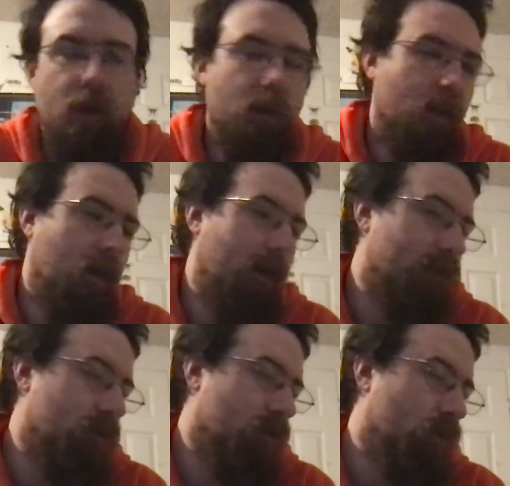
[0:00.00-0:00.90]
Time
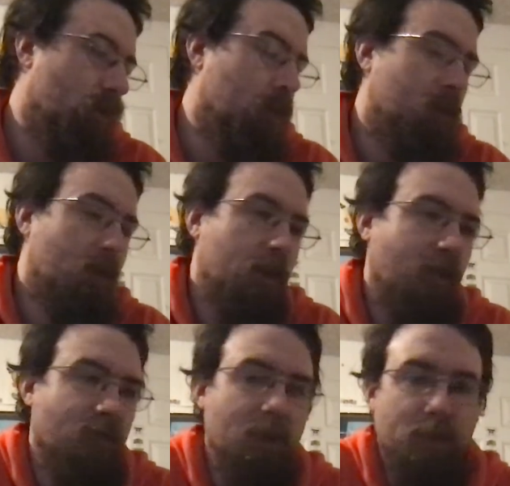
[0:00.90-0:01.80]
to
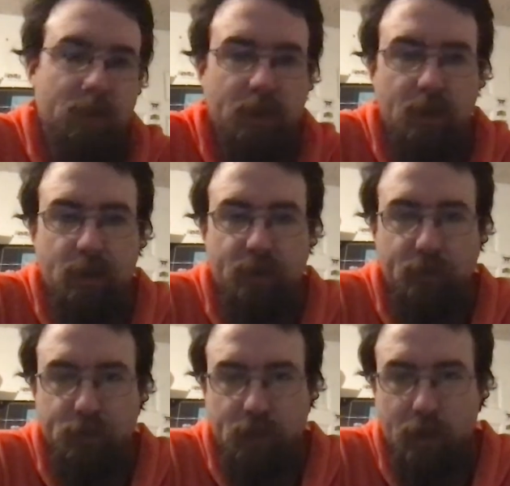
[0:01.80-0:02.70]
replay the
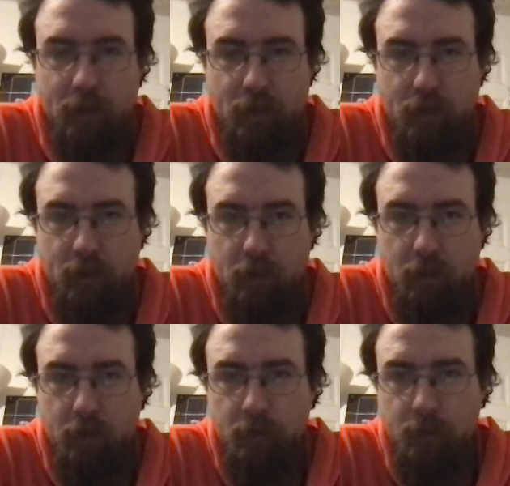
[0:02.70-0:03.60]
first game again.
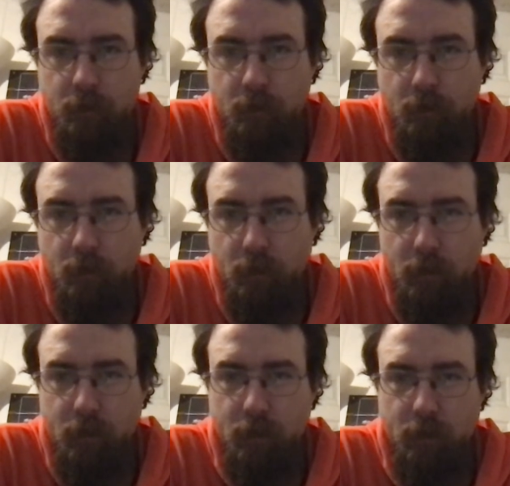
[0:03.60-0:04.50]

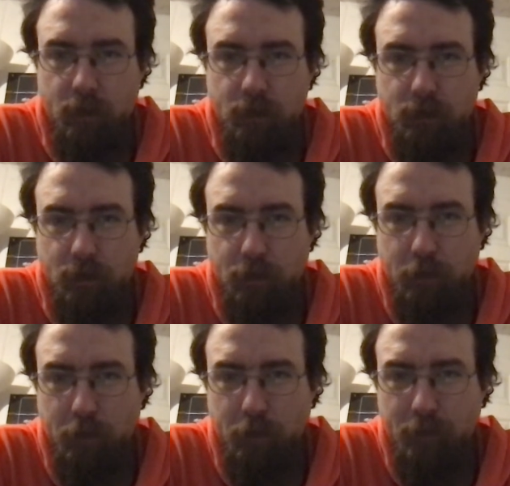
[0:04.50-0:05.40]
And so
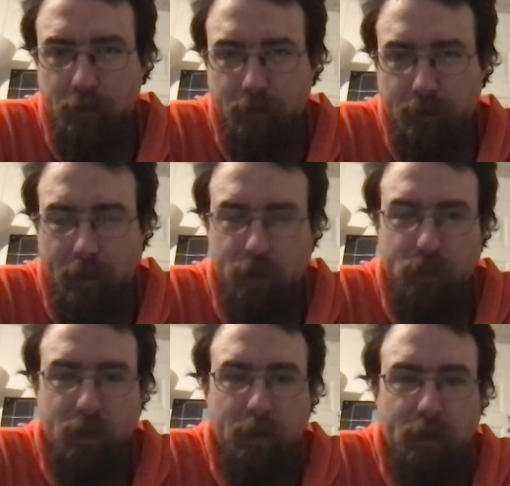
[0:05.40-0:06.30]
there's also
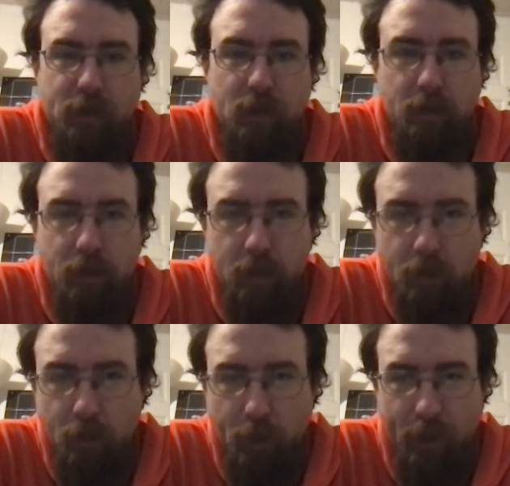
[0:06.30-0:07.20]
going to be a
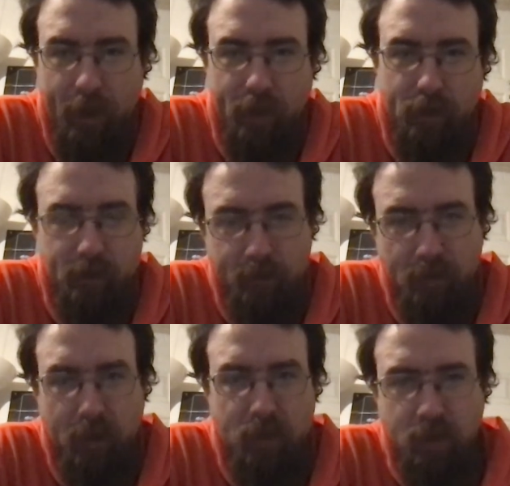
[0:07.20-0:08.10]
demo and
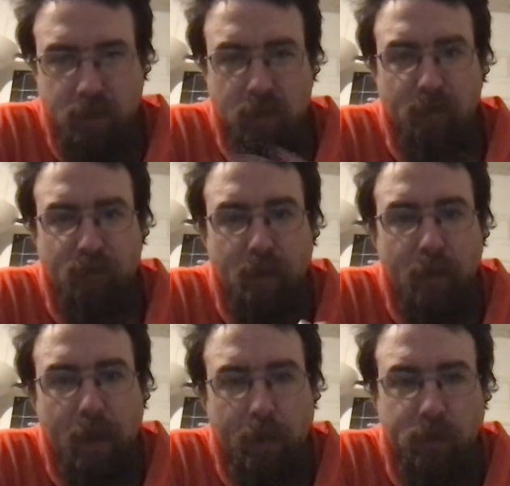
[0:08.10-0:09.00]
chance to leave
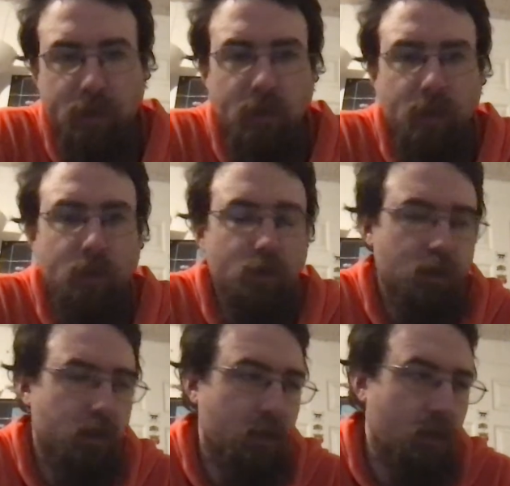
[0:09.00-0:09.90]
feedback, which I tend to do
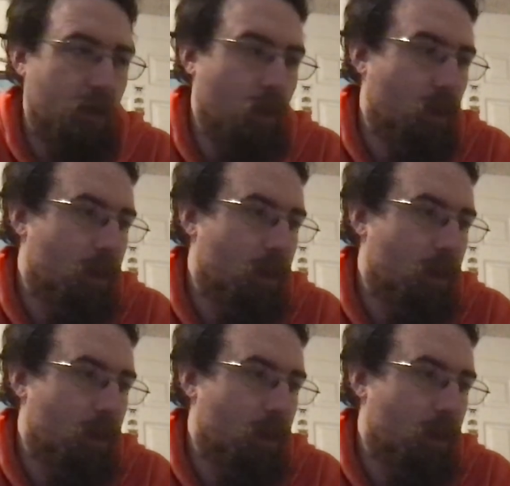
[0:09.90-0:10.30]
so.